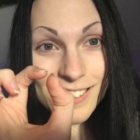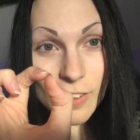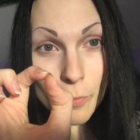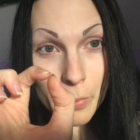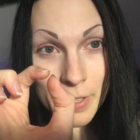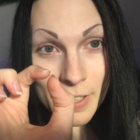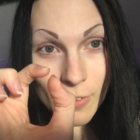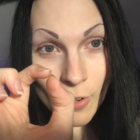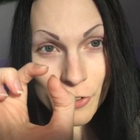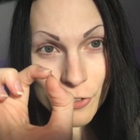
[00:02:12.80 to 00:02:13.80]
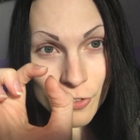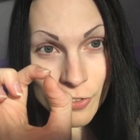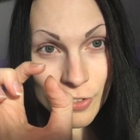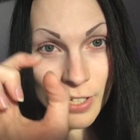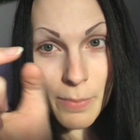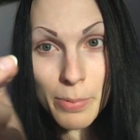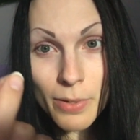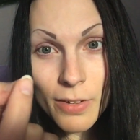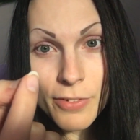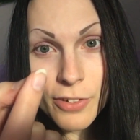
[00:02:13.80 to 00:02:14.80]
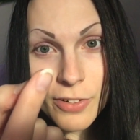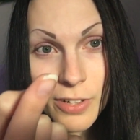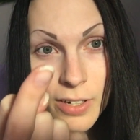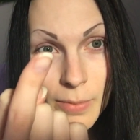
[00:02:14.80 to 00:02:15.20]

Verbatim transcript: of putting it on your tip of your